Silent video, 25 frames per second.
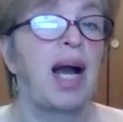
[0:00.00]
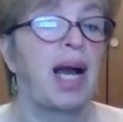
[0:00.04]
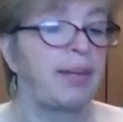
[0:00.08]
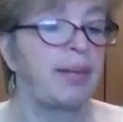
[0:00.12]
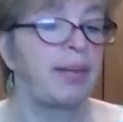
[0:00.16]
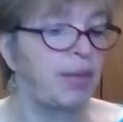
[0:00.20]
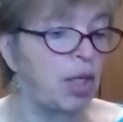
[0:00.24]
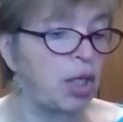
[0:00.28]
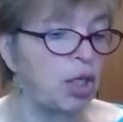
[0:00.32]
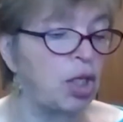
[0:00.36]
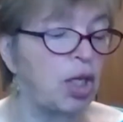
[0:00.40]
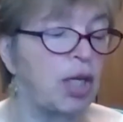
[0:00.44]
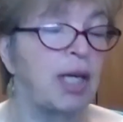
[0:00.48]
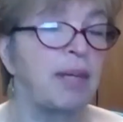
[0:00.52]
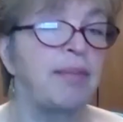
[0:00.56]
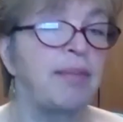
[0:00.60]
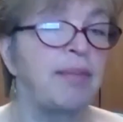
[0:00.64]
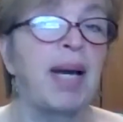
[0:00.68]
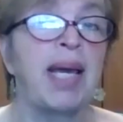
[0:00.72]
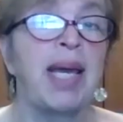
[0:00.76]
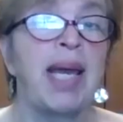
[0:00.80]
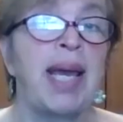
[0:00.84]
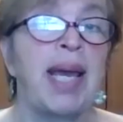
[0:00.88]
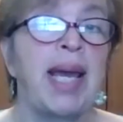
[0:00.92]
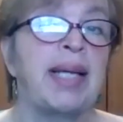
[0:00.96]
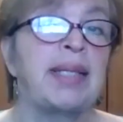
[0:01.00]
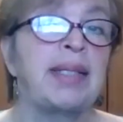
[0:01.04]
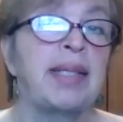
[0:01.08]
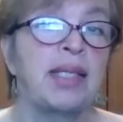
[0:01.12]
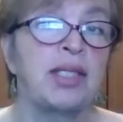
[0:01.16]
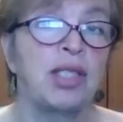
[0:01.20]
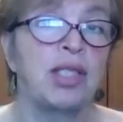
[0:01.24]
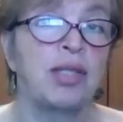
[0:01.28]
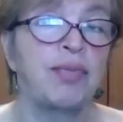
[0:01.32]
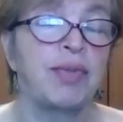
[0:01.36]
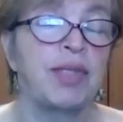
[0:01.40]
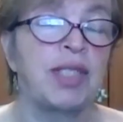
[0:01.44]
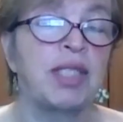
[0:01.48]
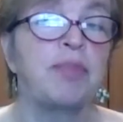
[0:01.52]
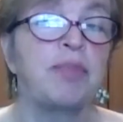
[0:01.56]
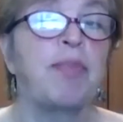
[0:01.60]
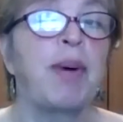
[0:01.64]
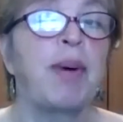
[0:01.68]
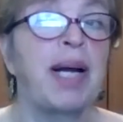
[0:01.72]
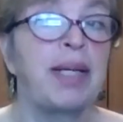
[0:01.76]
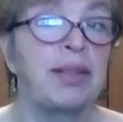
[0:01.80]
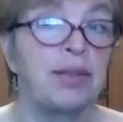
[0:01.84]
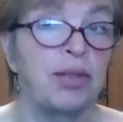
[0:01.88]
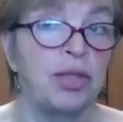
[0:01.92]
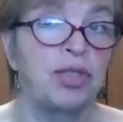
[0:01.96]
I'm going to look at my hand as the
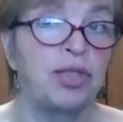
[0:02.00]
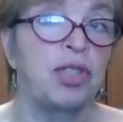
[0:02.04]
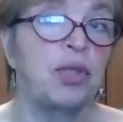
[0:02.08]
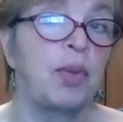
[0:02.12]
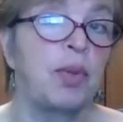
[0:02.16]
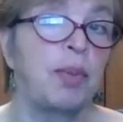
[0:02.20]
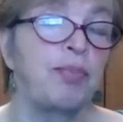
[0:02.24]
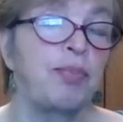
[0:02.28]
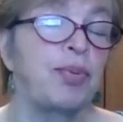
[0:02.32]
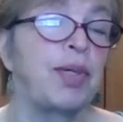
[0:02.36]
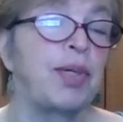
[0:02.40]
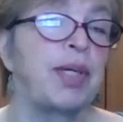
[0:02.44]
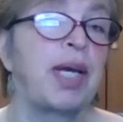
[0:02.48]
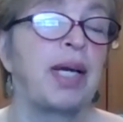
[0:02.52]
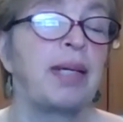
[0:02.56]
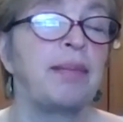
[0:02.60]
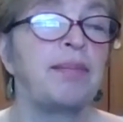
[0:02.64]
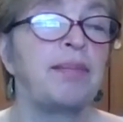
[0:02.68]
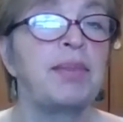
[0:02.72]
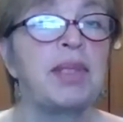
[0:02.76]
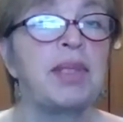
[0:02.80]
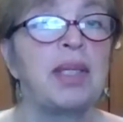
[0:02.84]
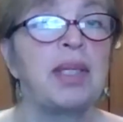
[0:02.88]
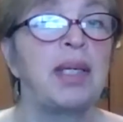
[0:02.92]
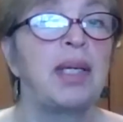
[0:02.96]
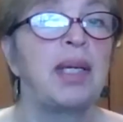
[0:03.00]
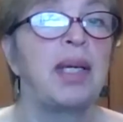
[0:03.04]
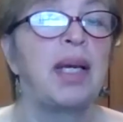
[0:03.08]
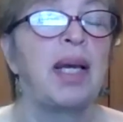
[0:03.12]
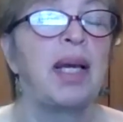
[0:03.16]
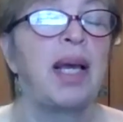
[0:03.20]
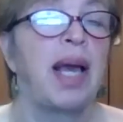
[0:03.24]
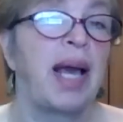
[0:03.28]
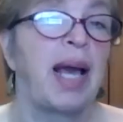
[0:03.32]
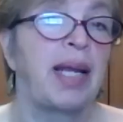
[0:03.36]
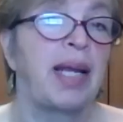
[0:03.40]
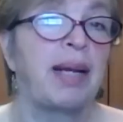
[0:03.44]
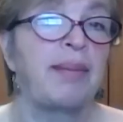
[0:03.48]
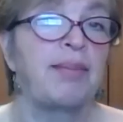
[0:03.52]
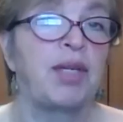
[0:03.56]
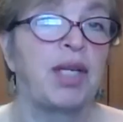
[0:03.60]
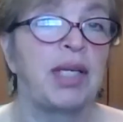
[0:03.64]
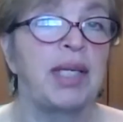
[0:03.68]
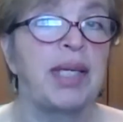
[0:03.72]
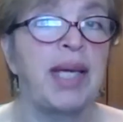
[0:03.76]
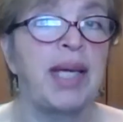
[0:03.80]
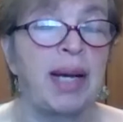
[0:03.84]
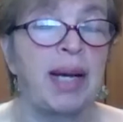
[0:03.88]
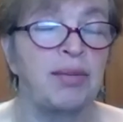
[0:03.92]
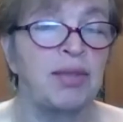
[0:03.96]
responder to a preempt, and I'm going
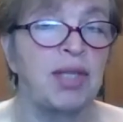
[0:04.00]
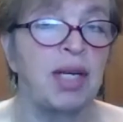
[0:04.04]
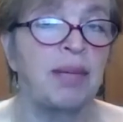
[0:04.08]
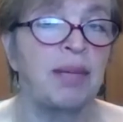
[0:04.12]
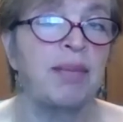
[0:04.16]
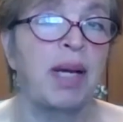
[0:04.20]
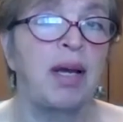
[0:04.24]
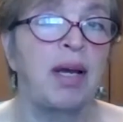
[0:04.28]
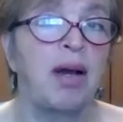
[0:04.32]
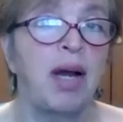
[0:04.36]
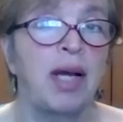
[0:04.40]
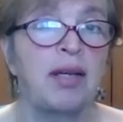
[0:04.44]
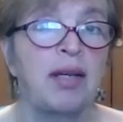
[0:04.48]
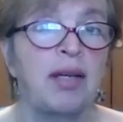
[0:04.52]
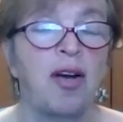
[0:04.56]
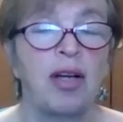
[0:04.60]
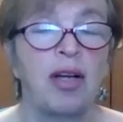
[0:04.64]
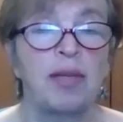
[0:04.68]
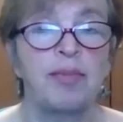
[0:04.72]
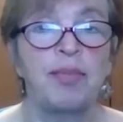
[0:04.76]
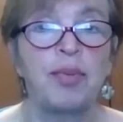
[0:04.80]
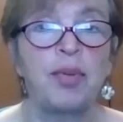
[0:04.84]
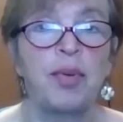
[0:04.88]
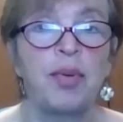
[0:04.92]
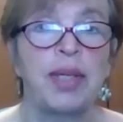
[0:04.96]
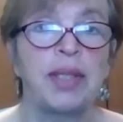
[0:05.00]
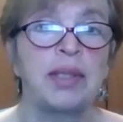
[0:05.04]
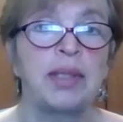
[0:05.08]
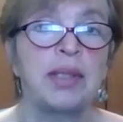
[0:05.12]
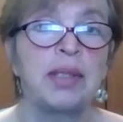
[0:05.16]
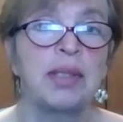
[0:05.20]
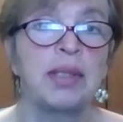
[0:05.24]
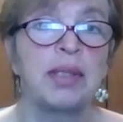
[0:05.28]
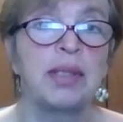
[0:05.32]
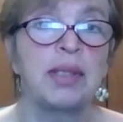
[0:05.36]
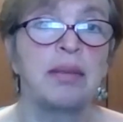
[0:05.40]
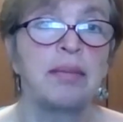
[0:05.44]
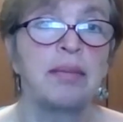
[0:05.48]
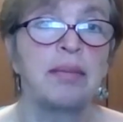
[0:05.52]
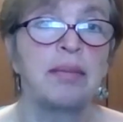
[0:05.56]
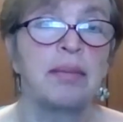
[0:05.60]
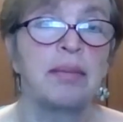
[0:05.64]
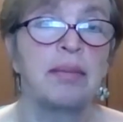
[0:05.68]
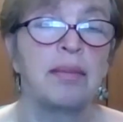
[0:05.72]
to count up my high card points.